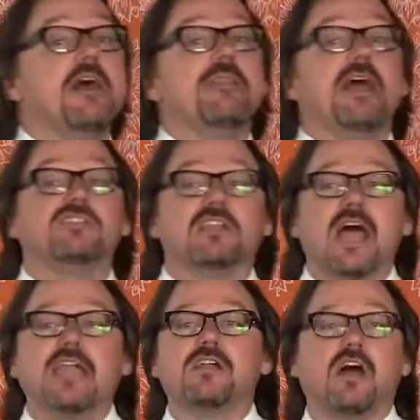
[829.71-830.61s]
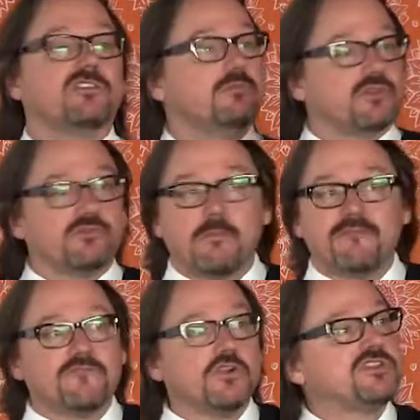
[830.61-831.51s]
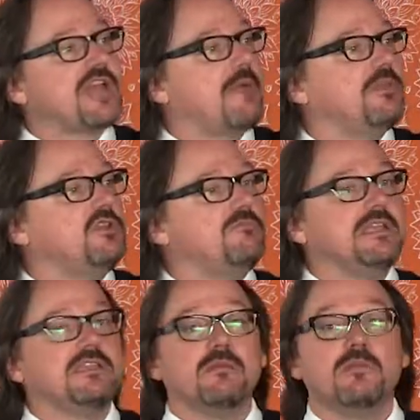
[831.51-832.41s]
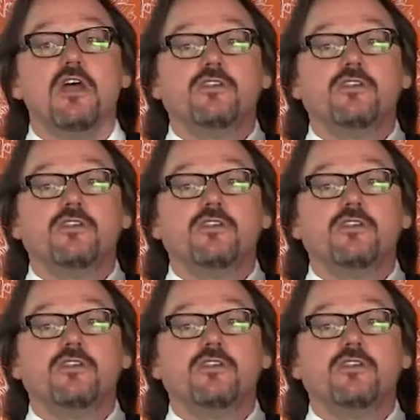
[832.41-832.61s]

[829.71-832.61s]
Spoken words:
that delight customers from the first time that you meet them